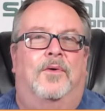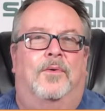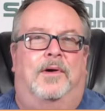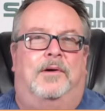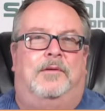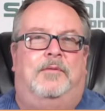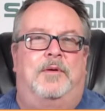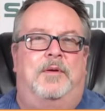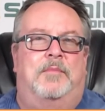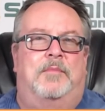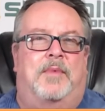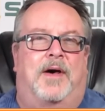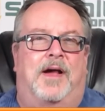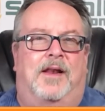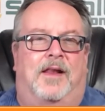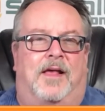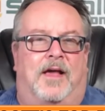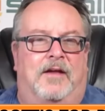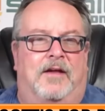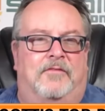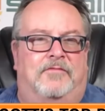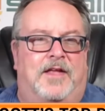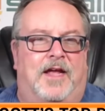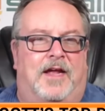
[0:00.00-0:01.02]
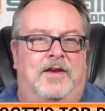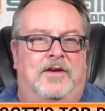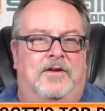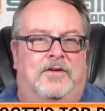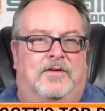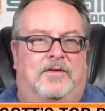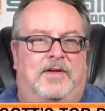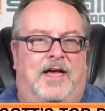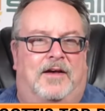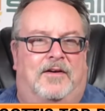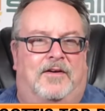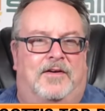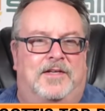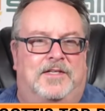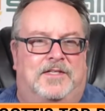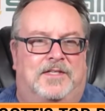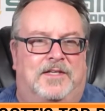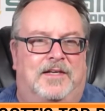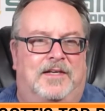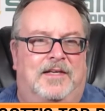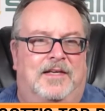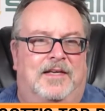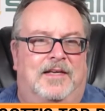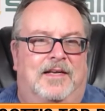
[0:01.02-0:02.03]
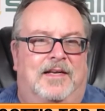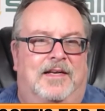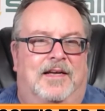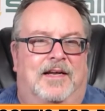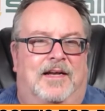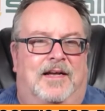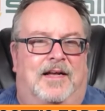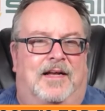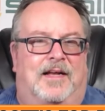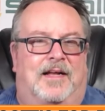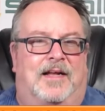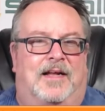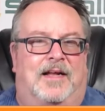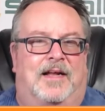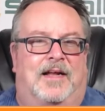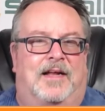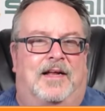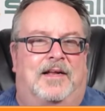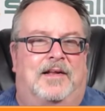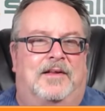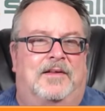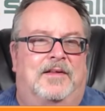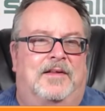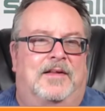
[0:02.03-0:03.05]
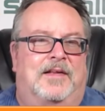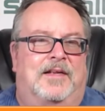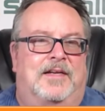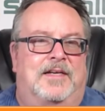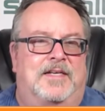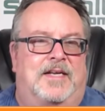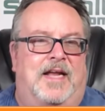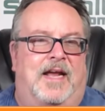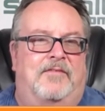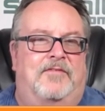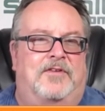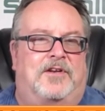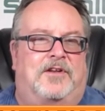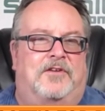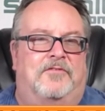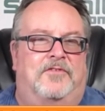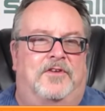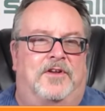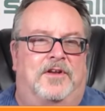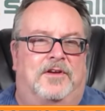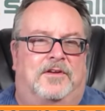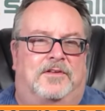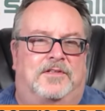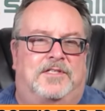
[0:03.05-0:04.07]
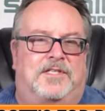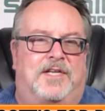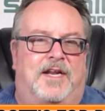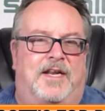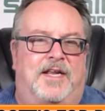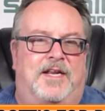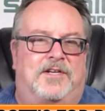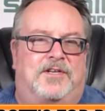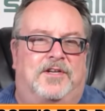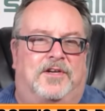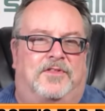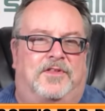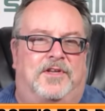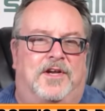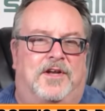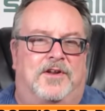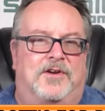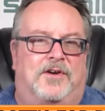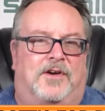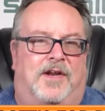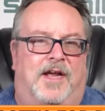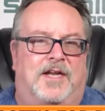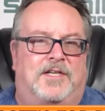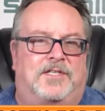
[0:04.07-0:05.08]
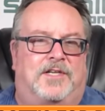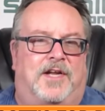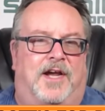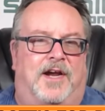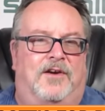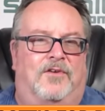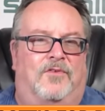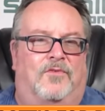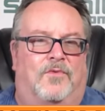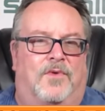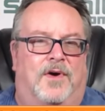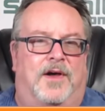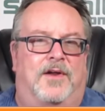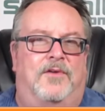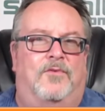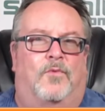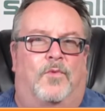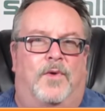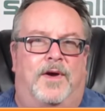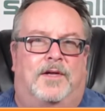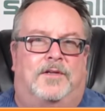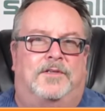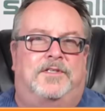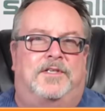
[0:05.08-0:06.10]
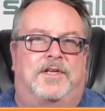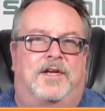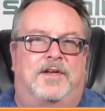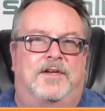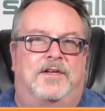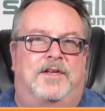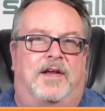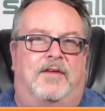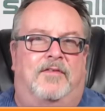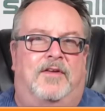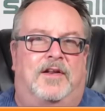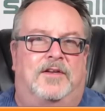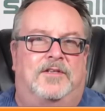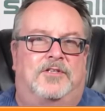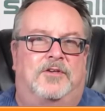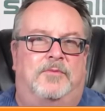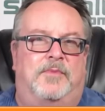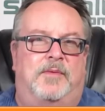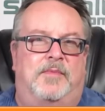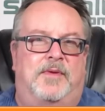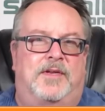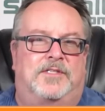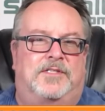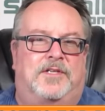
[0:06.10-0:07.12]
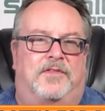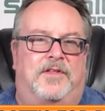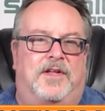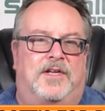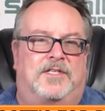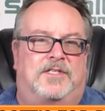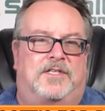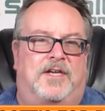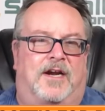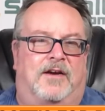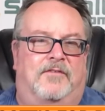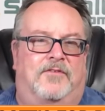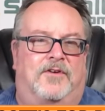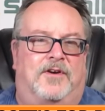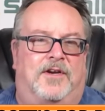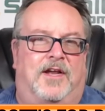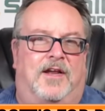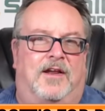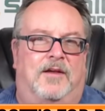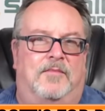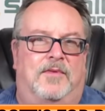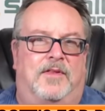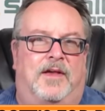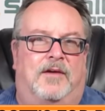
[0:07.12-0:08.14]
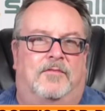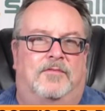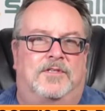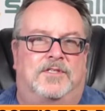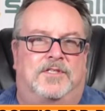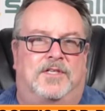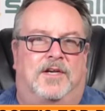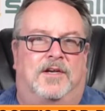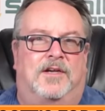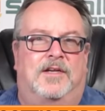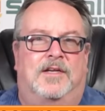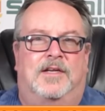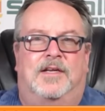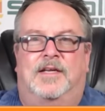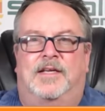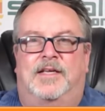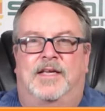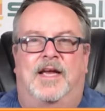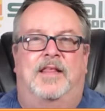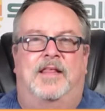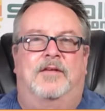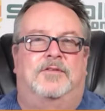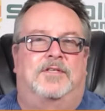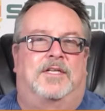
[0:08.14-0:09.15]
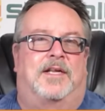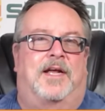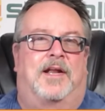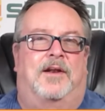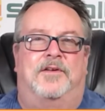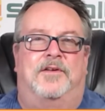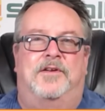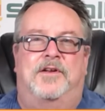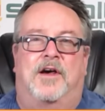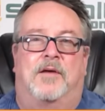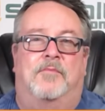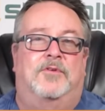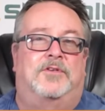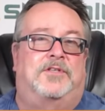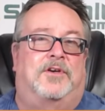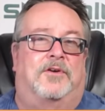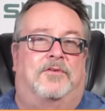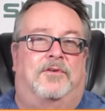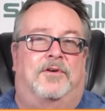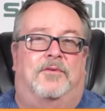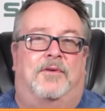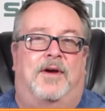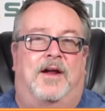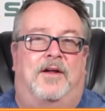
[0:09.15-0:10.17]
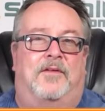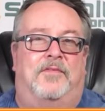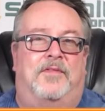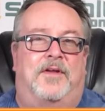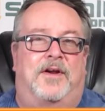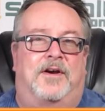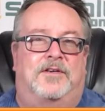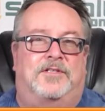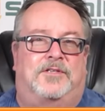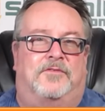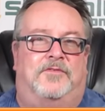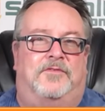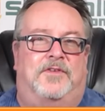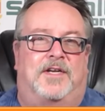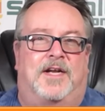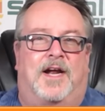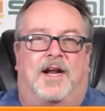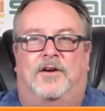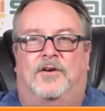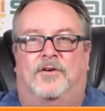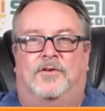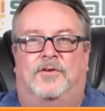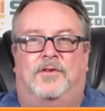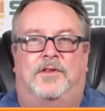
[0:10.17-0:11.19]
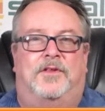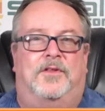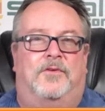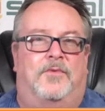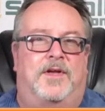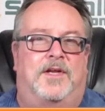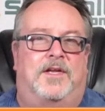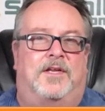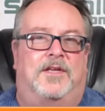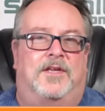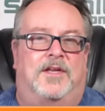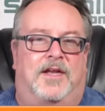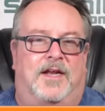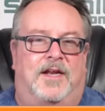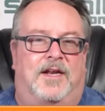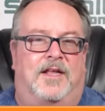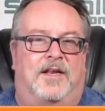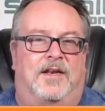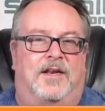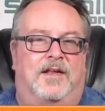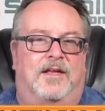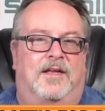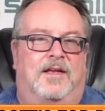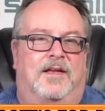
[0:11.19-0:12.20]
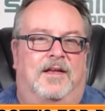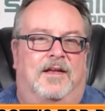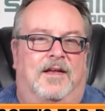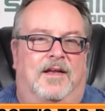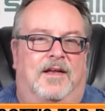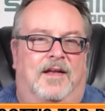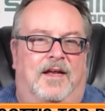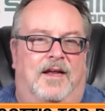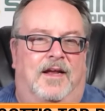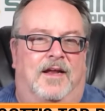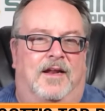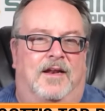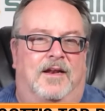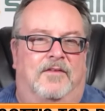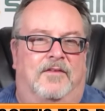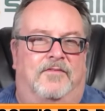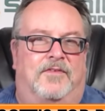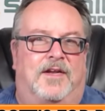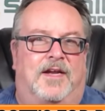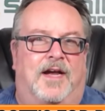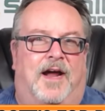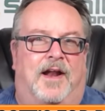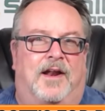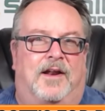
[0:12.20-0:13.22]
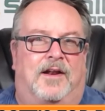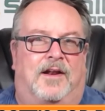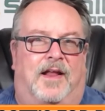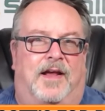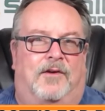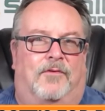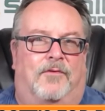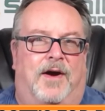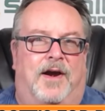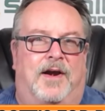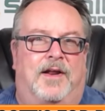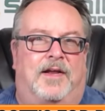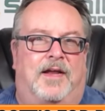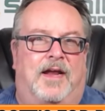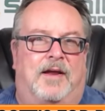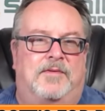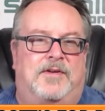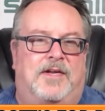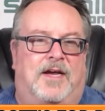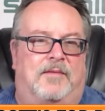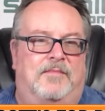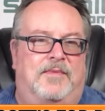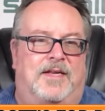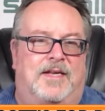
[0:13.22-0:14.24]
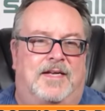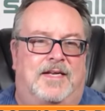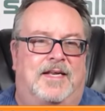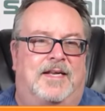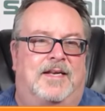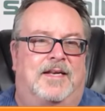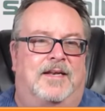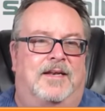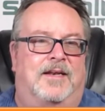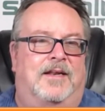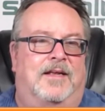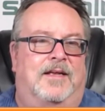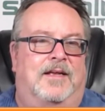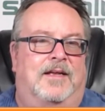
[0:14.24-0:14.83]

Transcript: Welcome to my life, Daniel. How is it? Uh, David Cavill said he took the under last night and won. Well done, David. I assume he means on that Stanford game. And that was, uh, yeah, was a lot of numbers going around there. So if you got it early in the week, you hit it. And if you got it like right at game time, you didn't.